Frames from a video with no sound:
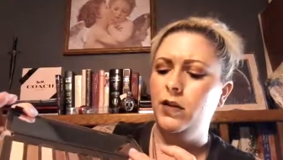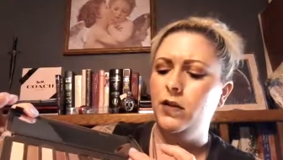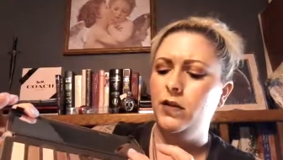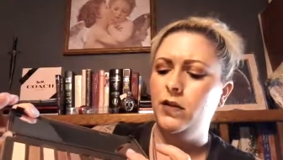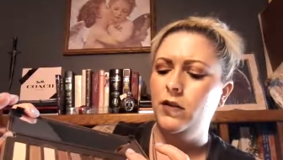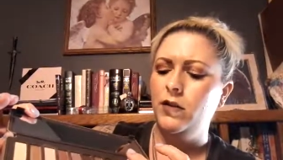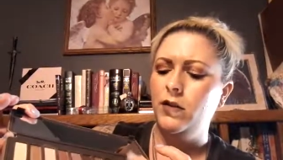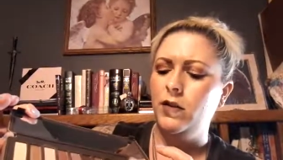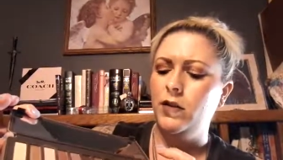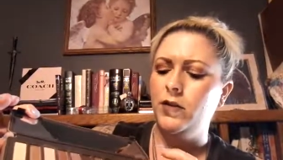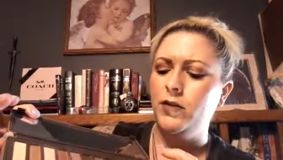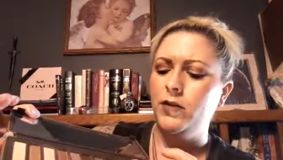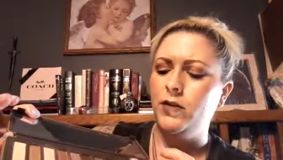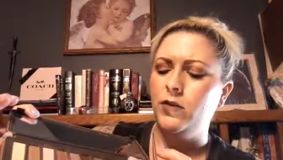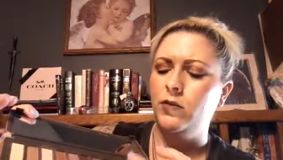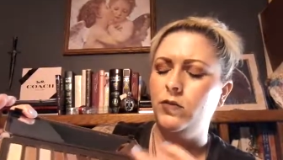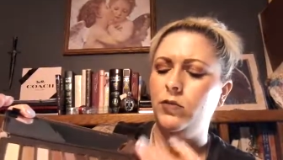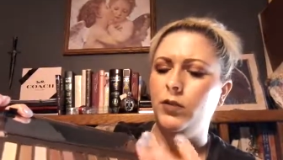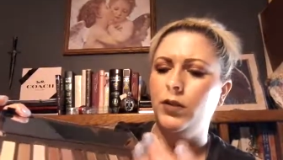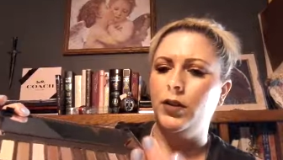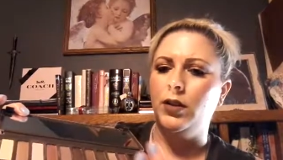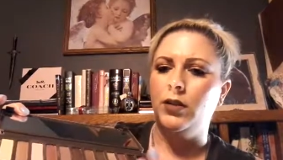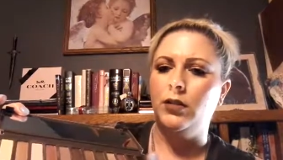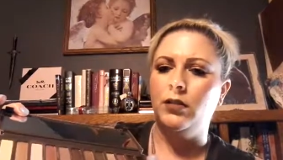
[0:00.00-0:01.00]
They're also
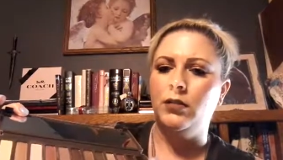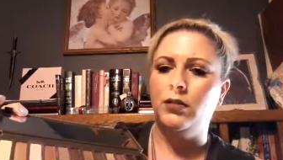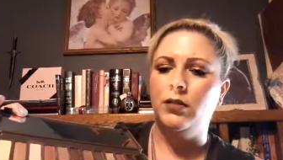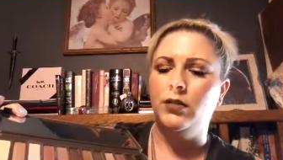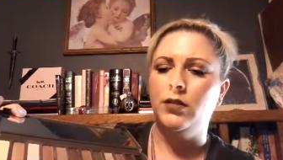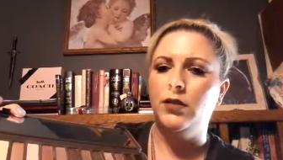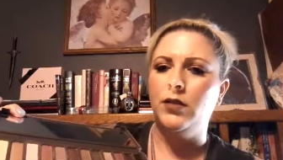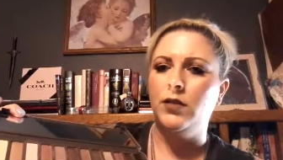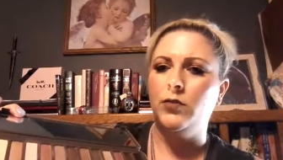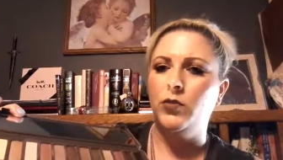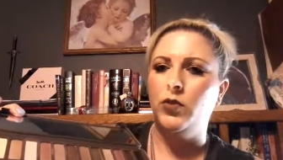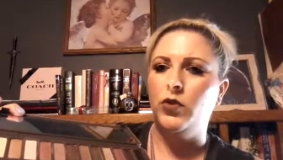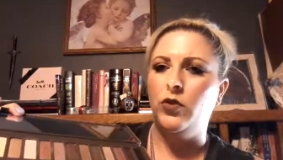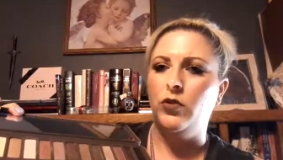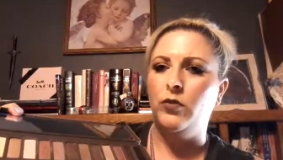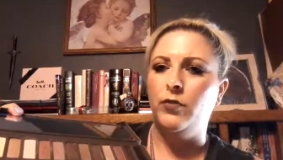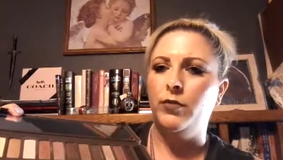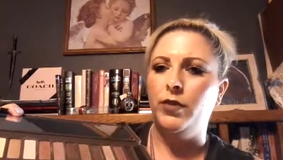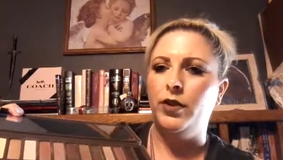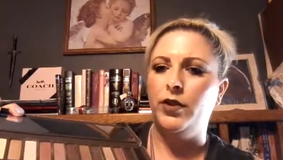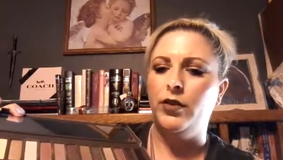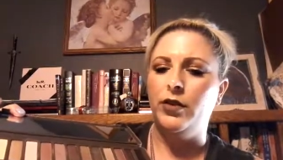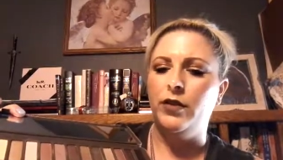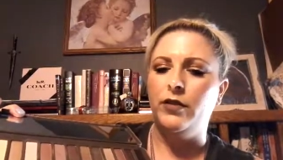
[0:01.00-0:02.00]
really smooth and
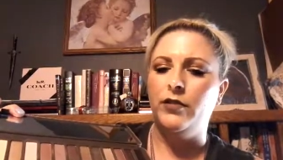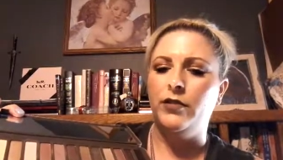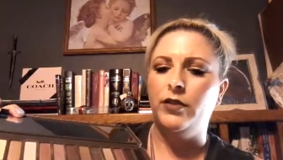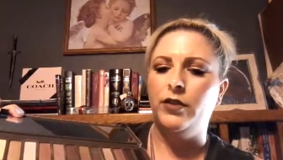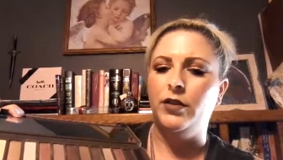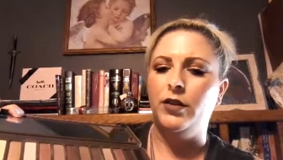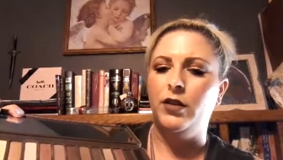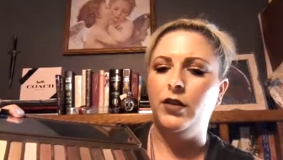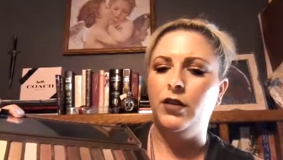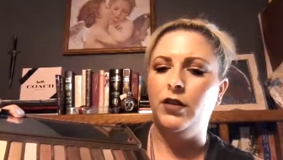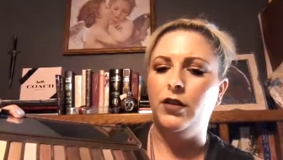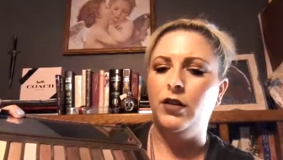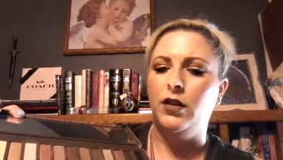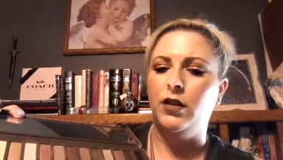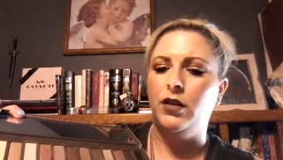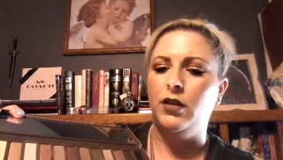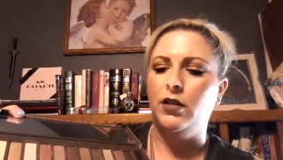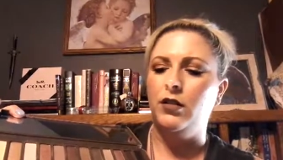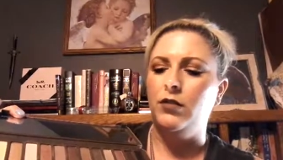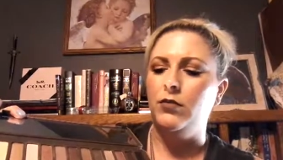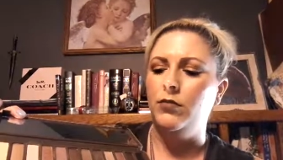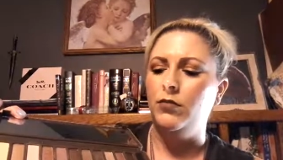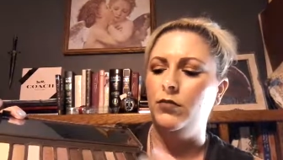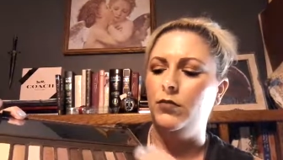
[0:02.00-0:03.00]
buttery feeling.
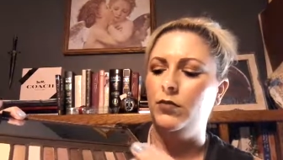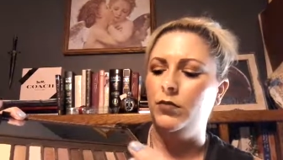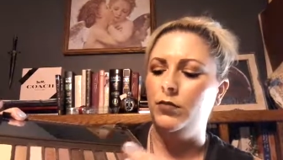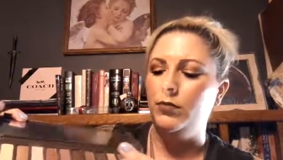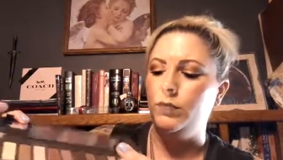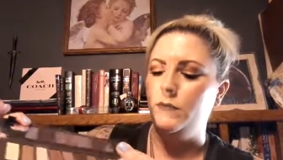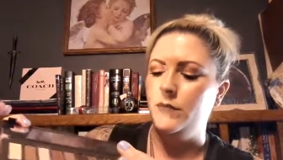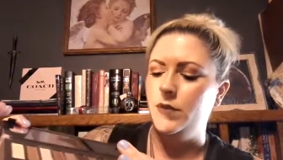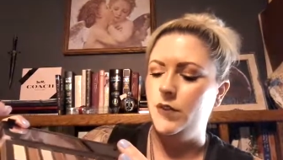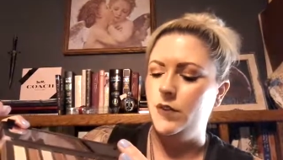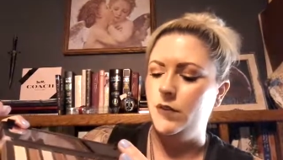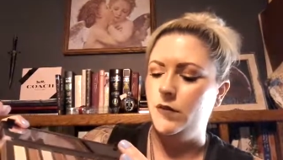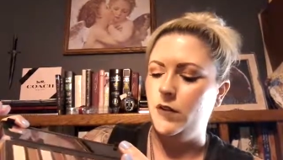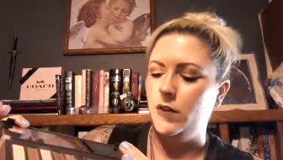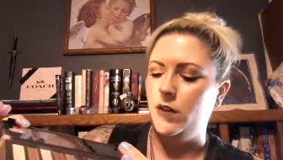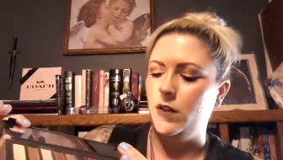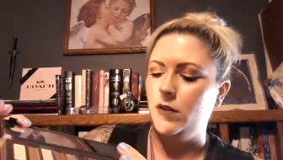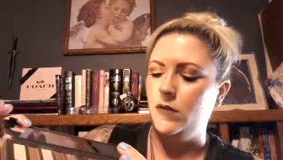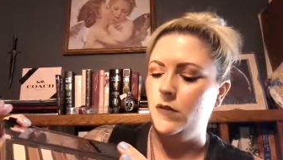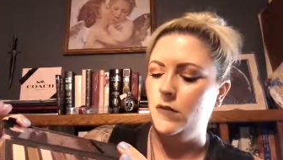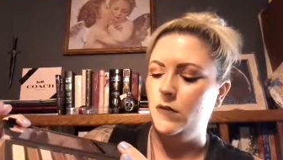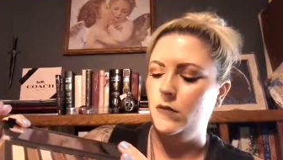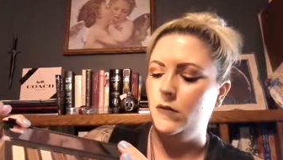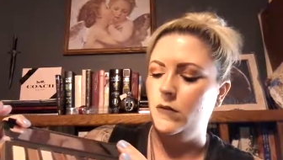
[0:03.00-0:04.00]
See if I
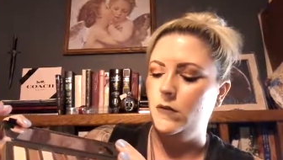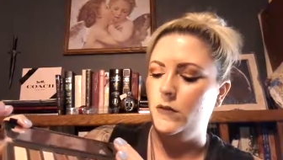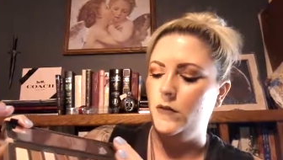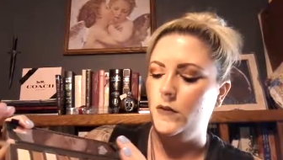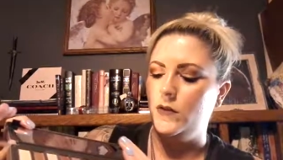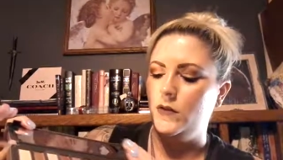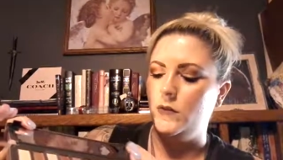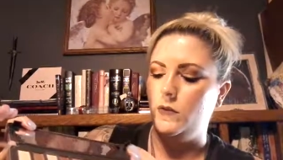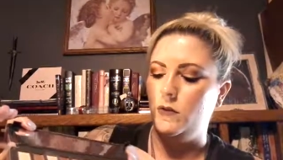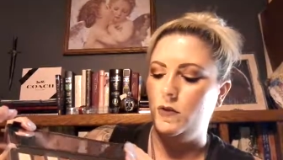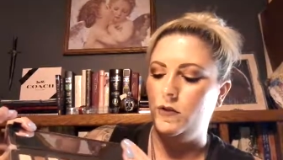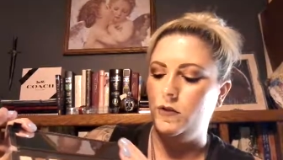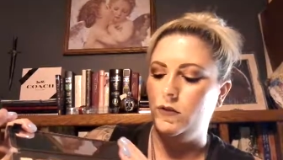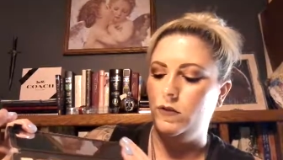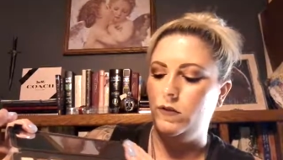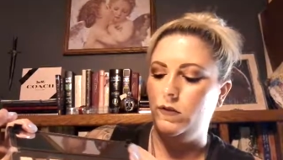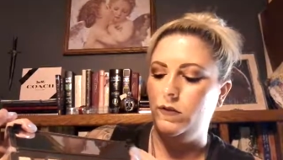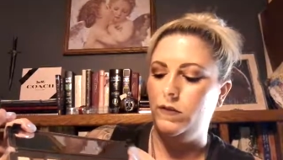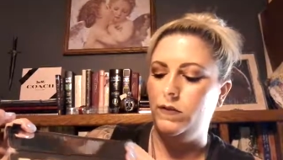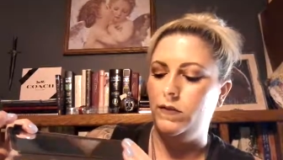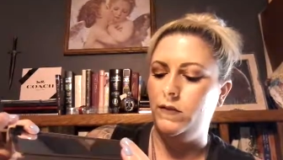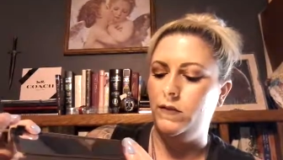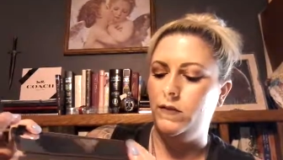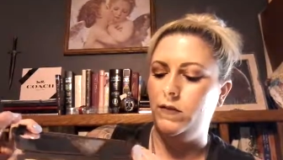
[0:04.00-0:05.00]
can do you a little swatch on
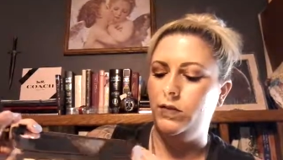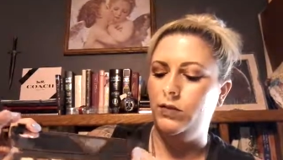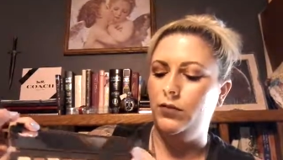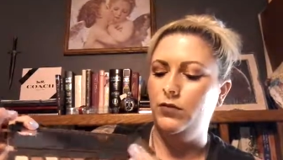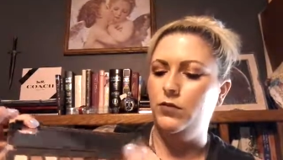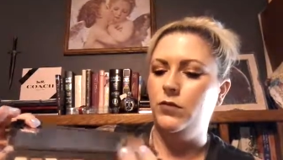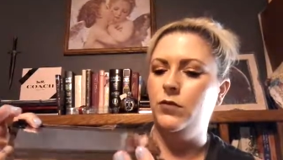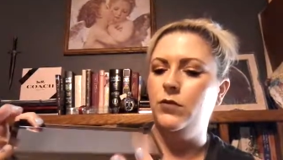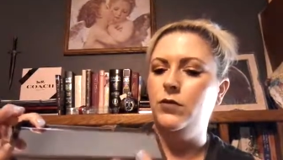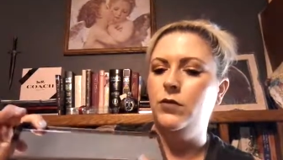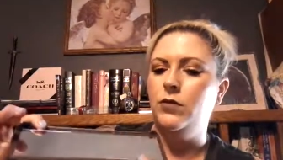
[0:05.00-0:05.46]
this too.